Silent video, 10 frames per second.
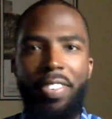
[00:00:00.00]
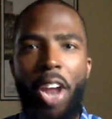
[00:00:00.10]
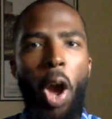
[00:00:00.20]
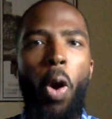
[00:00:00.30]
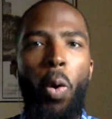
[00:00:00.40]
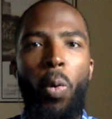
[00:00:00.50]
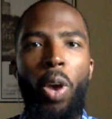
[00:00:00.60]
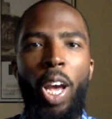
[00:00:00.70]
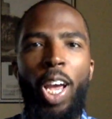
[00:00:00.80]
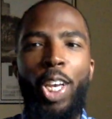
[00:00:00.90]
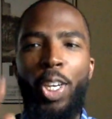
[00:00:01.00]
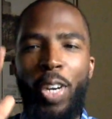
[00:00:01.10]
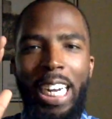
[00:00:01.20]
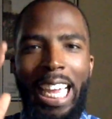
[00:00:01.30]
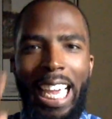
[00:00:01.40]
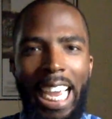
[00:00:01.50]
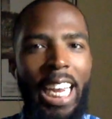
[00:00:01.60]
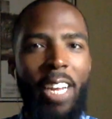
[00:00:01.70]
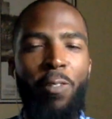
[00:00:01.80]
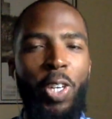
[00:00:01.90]
No, you're an
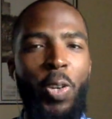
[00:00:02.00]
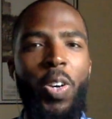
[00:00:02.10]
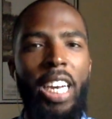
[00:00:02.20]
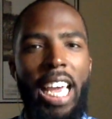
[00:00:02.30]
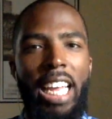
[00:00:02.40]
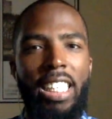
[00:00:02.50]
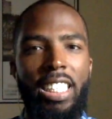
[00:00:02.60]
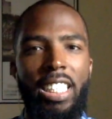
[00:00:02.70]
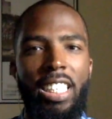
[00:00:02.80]
idiot for doing that.